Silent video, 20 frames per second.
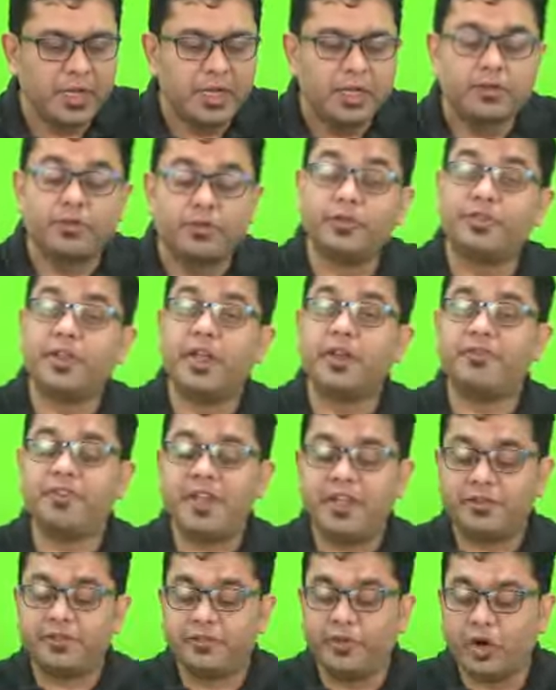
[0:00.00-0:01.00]
So
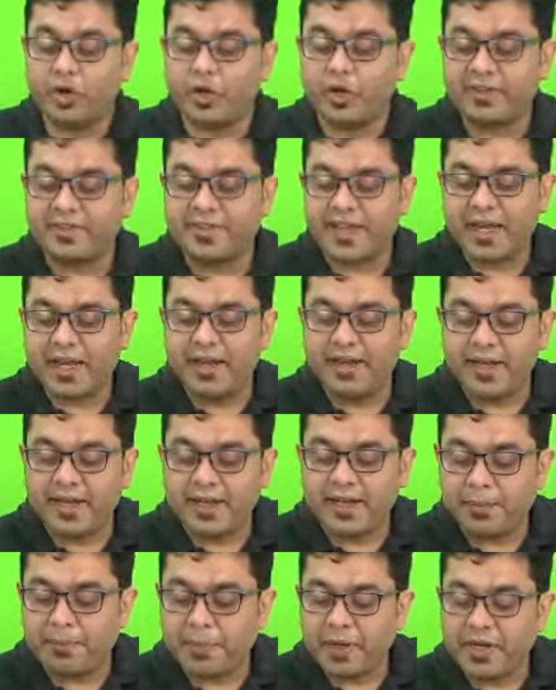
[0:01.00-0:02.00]
surface water salinity
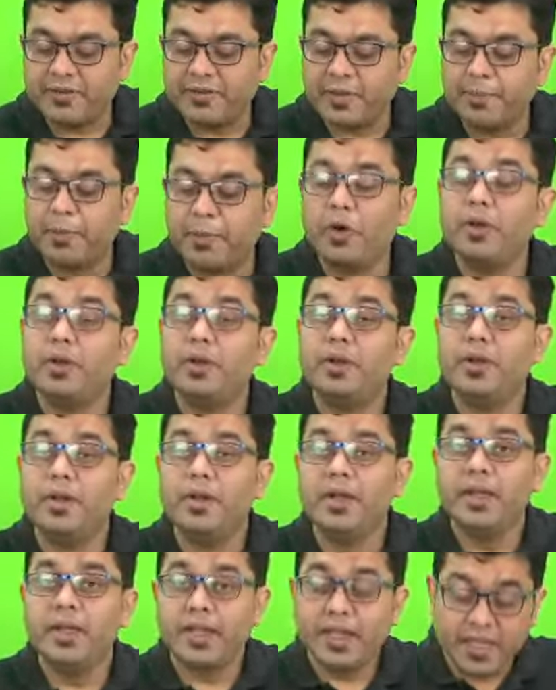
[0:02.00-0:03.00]
depends upon
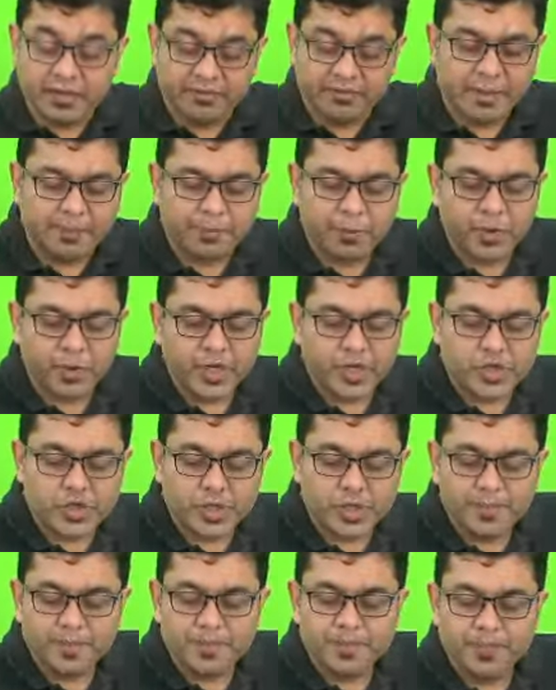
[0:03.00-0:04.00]

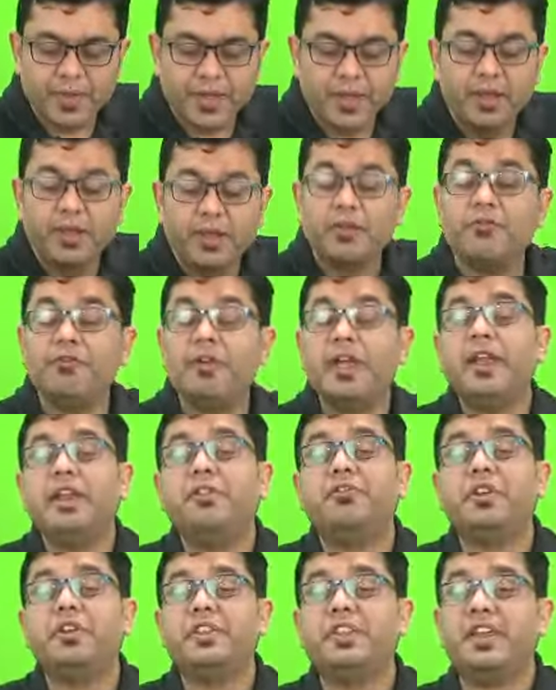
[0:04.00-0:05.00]
evaporation.
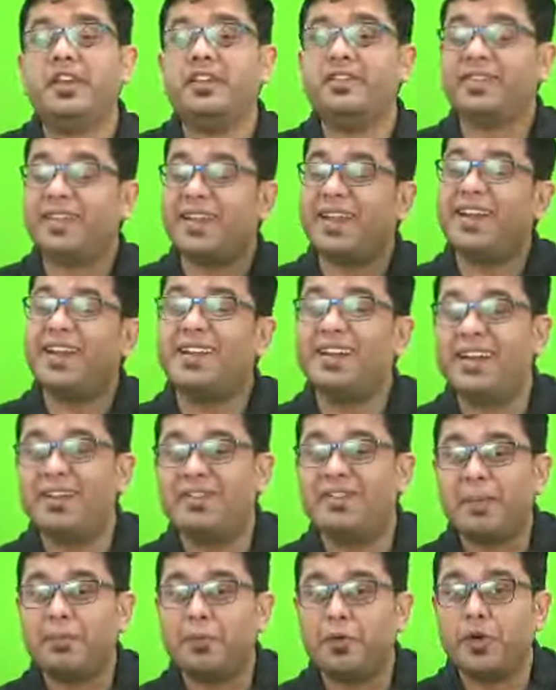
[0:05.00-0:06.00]
Whenever there is greater
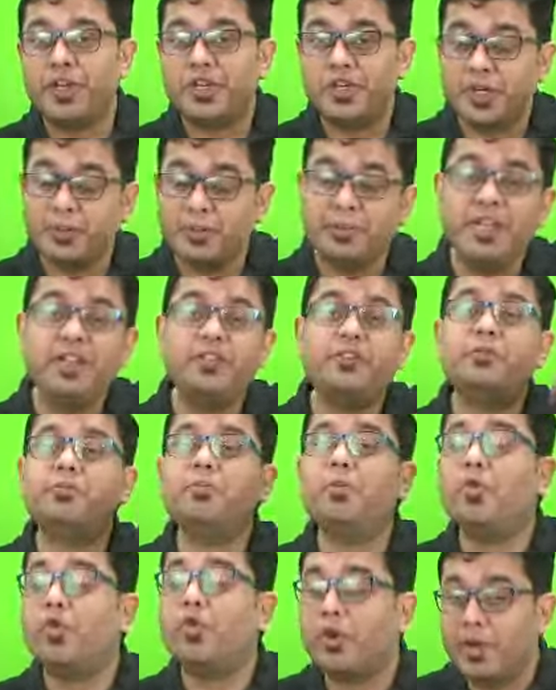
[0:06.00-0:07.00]
evaporation means
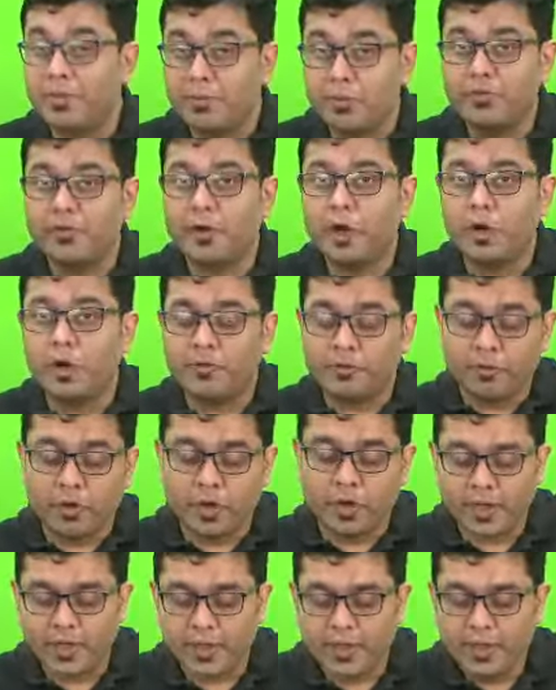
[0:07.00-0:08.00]
more removal of
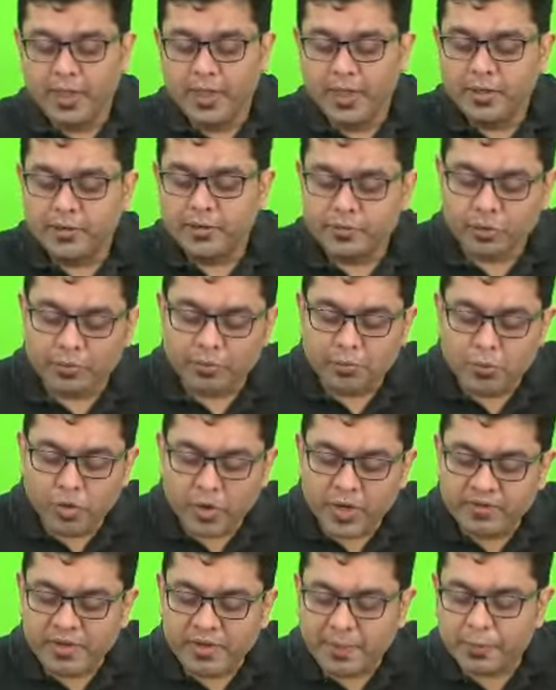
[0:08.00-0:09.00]
water. So more
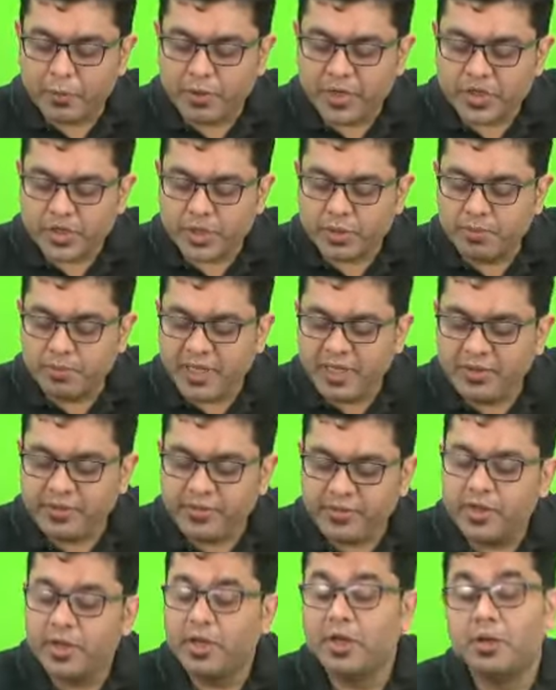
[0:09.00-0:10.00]
evaporation means
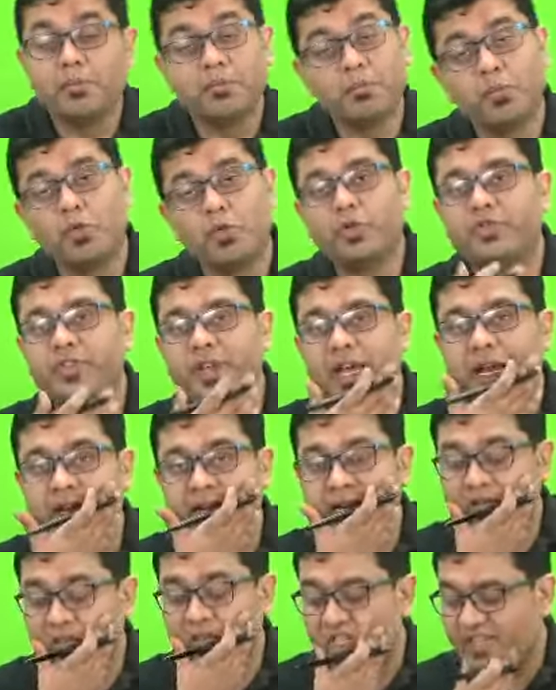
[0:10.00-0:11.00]
more
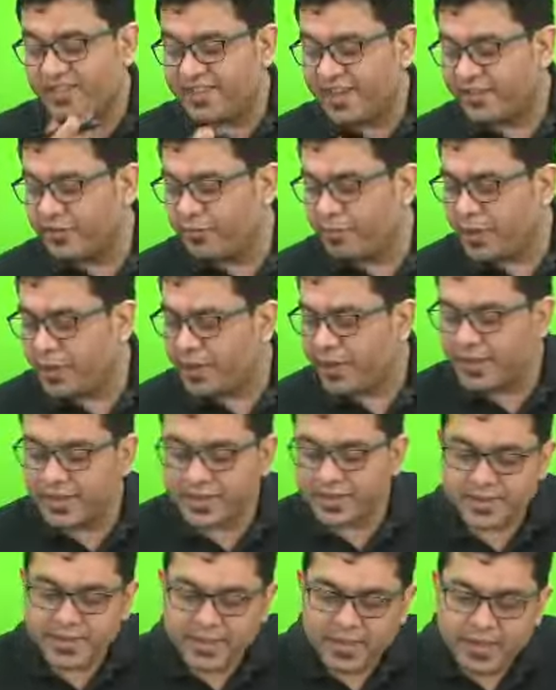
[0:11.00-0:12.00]
salinity which is
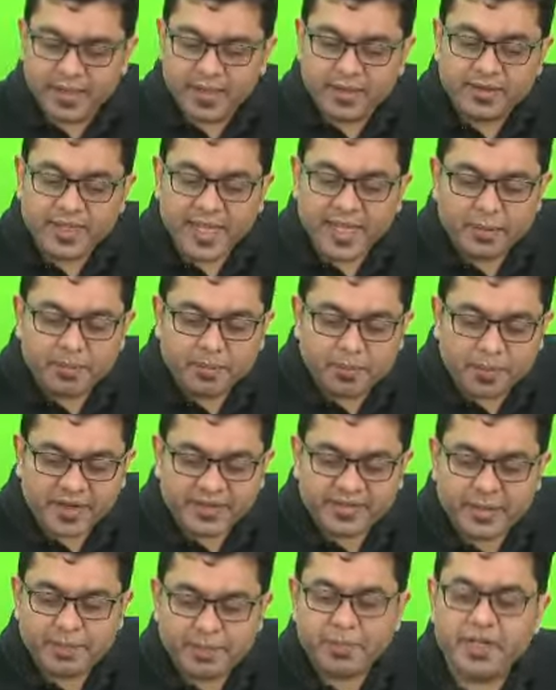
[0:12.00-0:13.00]
experienced. Then
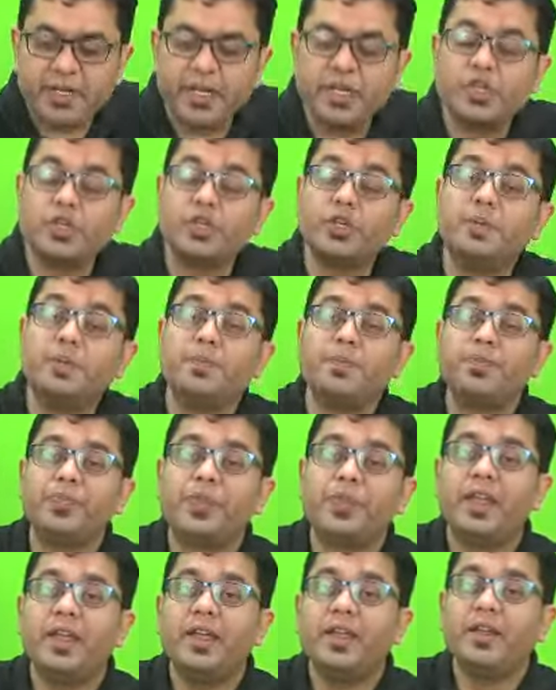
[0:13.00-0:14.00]
precipitation.
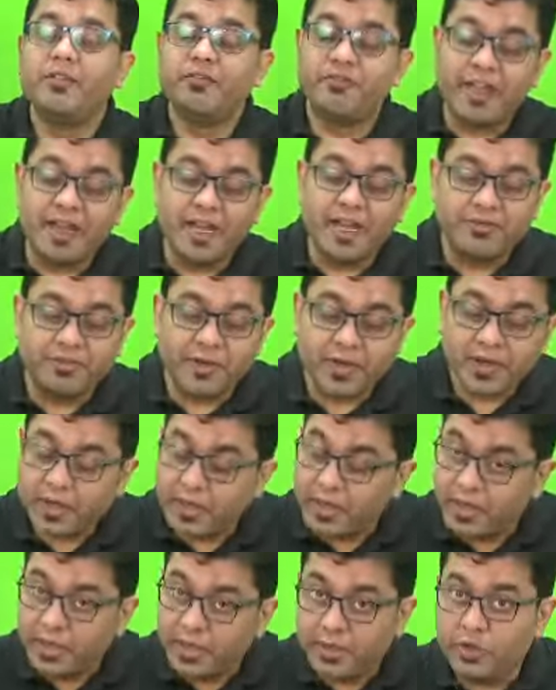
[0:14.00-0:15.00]
Whenever
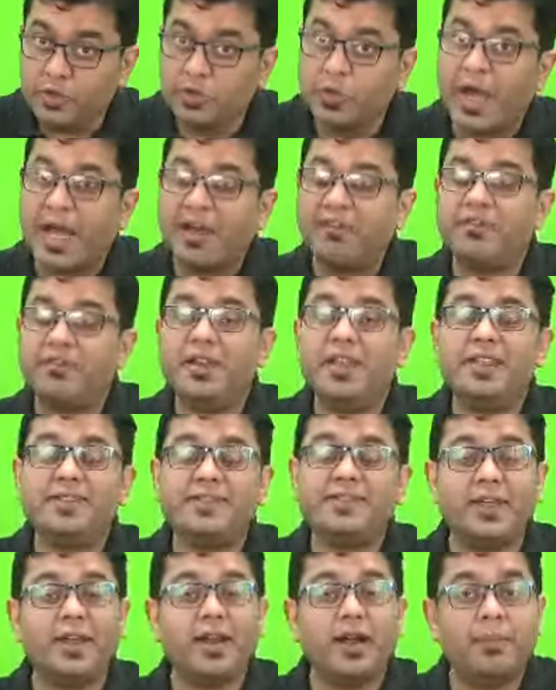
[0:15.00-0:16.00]
you have
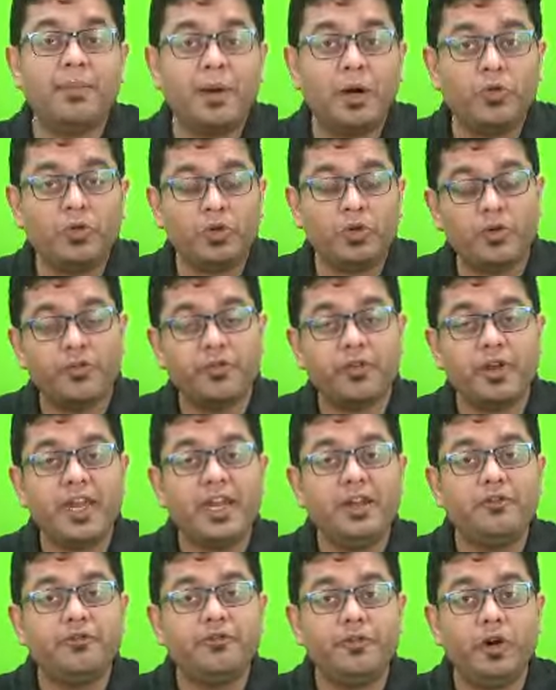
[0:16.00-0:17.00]
lesser amount of
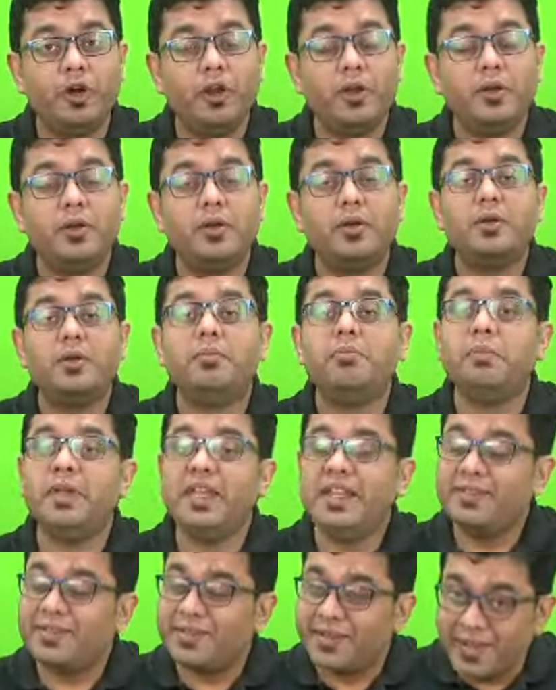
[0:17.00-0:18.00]
rainfall
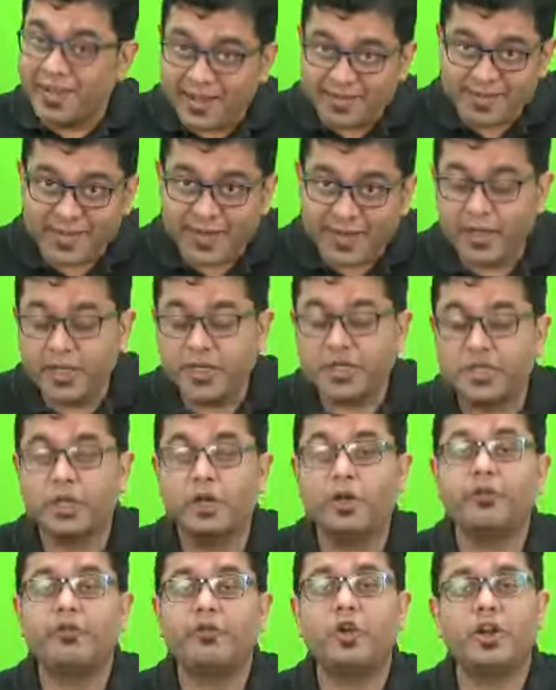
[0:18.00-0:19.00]
means lesser addition
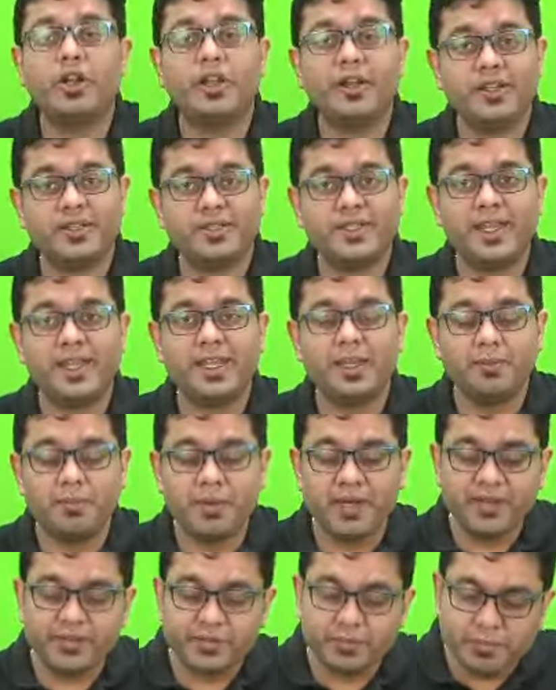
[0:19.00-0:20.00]
of water is taking
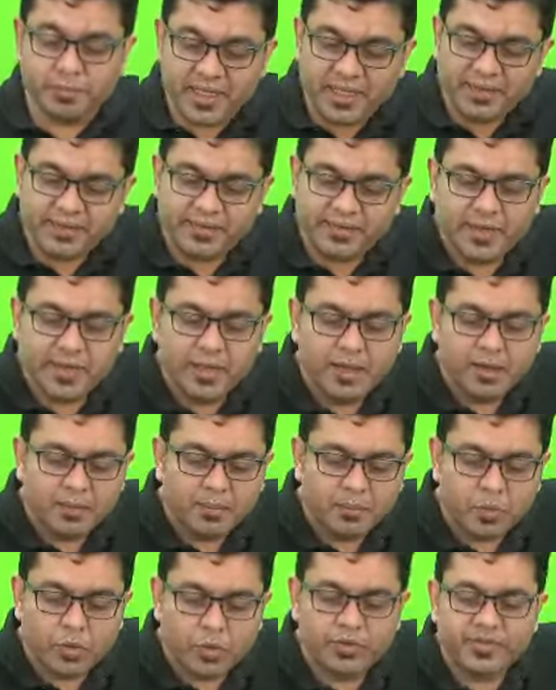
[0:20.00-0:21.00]
place, means
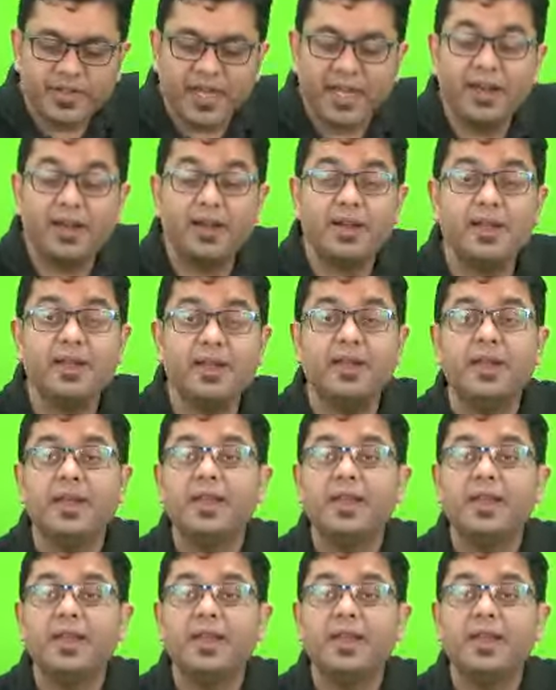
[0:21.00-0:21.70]
more salinity.